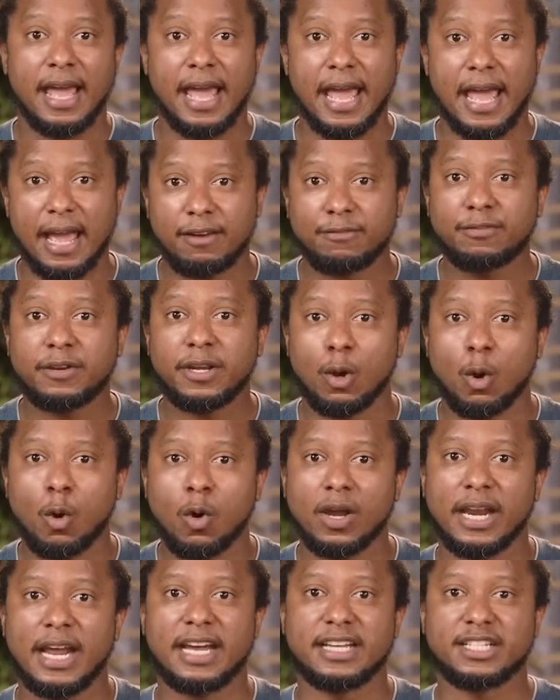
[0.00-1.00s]
Every
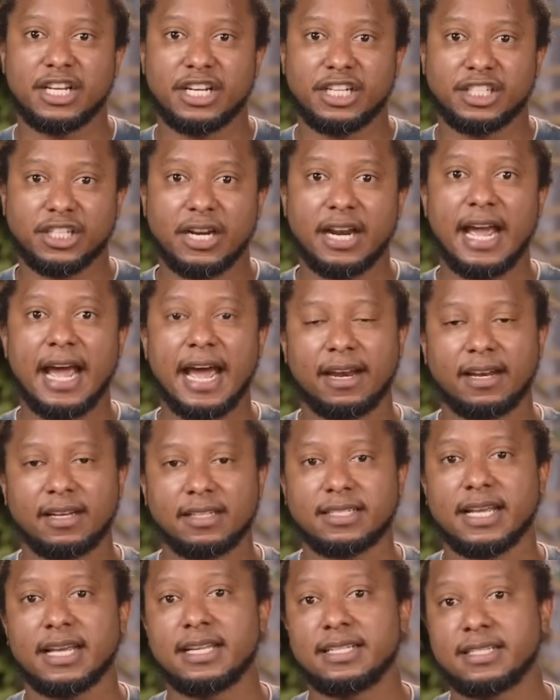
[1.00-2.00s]
organization
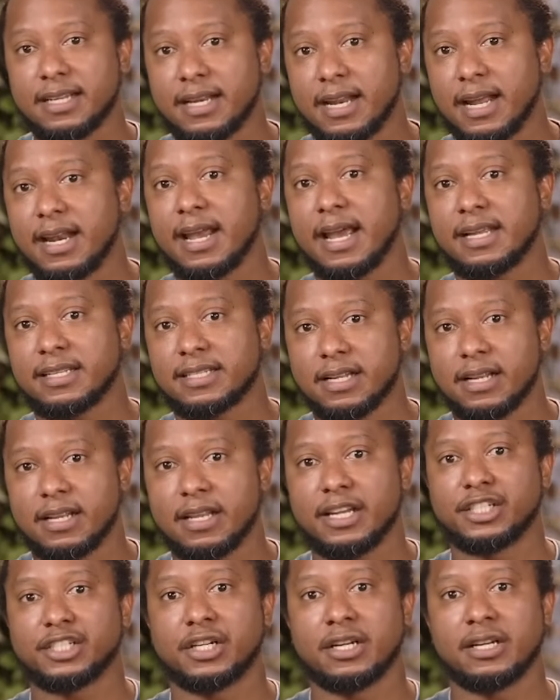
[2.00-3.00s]
handles incident
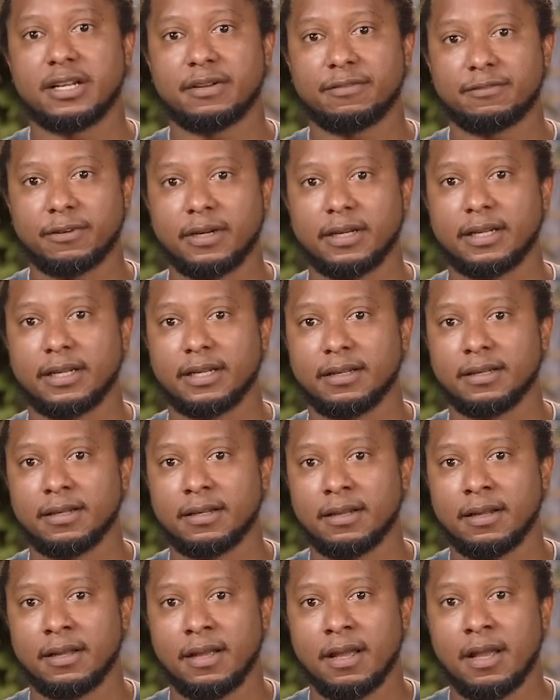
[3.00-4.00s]
escalation differently
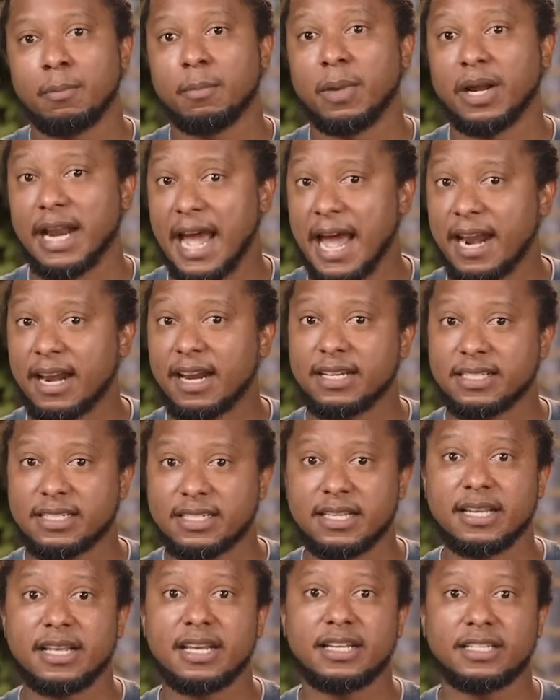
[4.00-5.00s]
but analysts
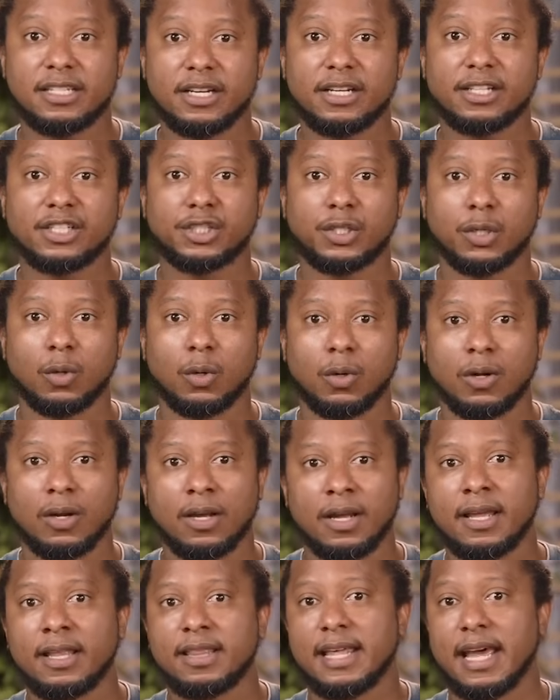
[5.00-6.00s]
need to ensure
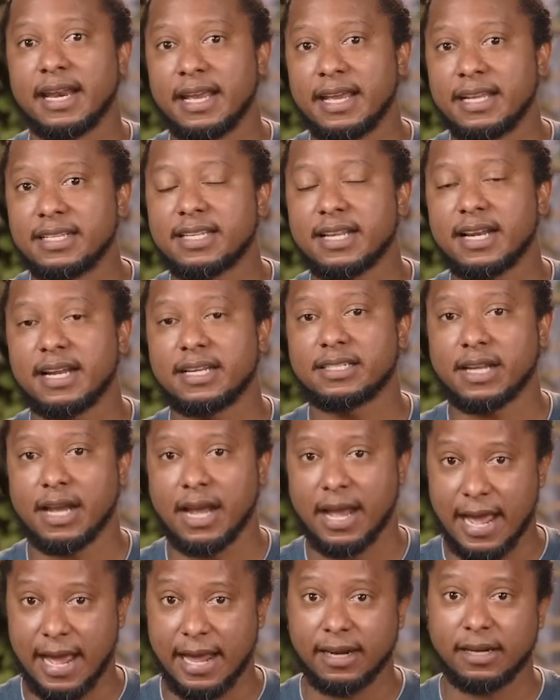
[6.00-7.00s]
that incidents are
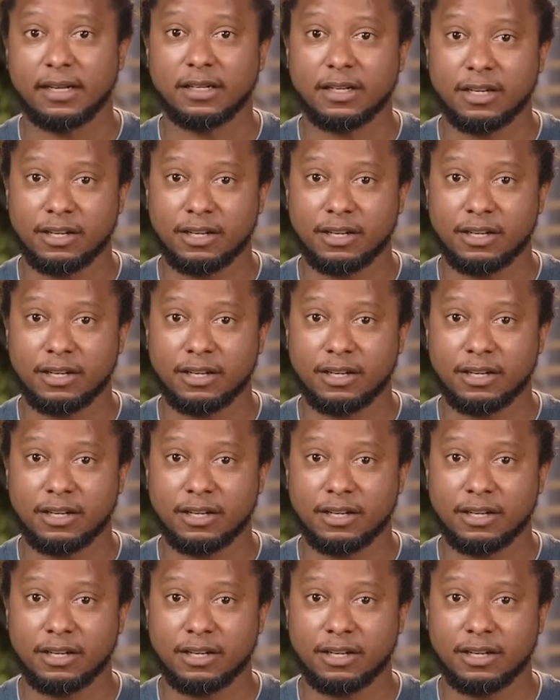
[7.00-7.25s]
handled